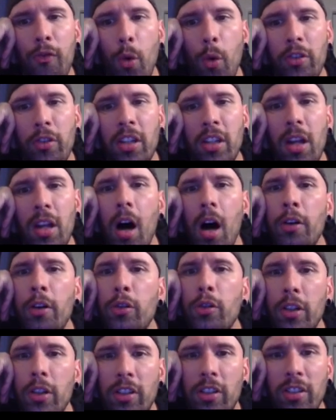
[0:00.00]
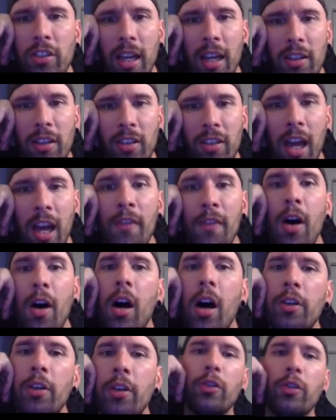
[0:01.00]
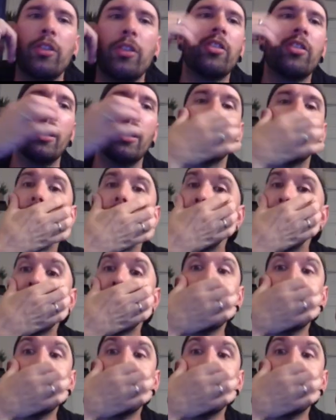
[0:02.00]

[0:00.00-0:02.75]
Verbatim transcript: 1400 cents, and I have 100 cents.